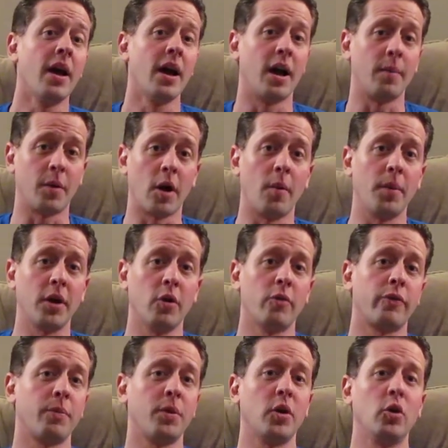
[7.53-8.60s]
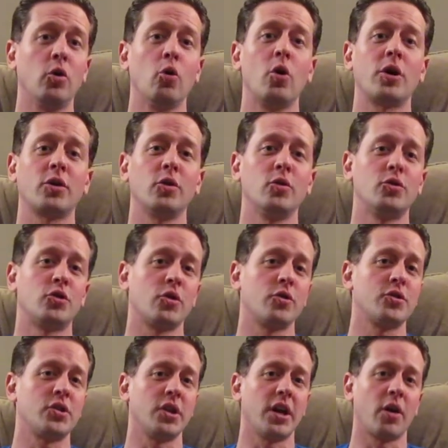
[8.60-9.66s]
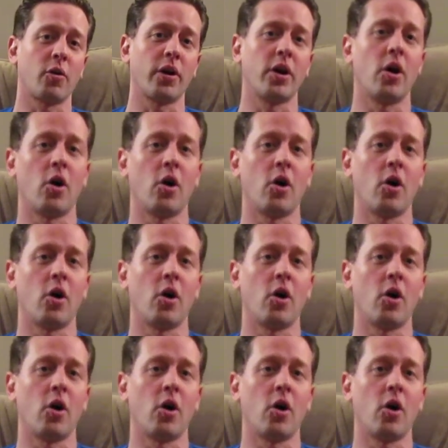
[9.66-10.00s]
I'm coming to you from the New York, New Jersey area,